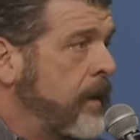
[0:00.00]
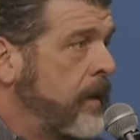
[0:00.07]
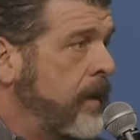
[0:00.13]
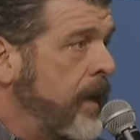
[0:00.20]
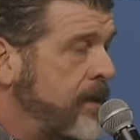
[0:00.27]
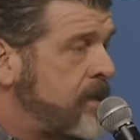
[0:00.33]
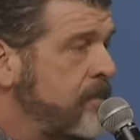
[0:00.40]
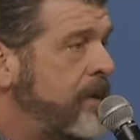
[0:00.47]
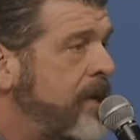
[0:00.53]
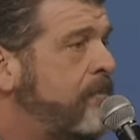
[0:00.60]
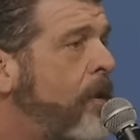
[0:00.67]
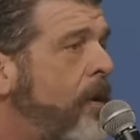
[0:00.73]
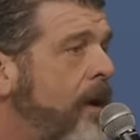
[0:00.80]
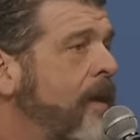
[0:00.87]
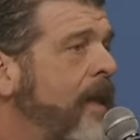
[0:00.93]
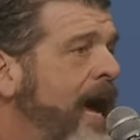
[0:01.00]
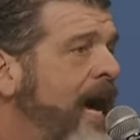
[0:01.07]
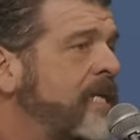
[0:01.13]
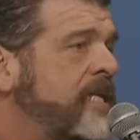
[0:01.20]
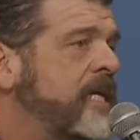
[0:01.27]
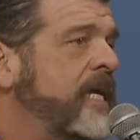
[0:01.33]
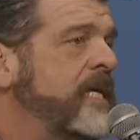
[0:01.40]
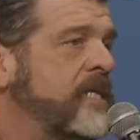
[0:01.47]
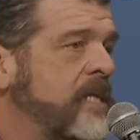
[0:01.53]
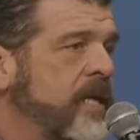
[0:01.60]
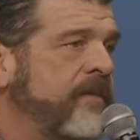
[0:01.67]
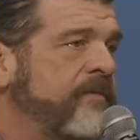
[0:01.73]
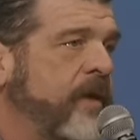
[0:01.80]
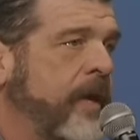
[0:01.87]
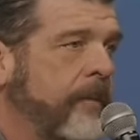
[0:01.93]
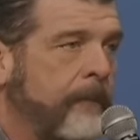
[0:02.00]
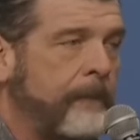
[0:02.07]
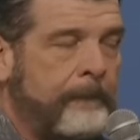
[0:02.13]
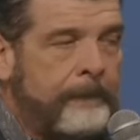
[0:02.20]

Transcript: It's a big part of last day's living.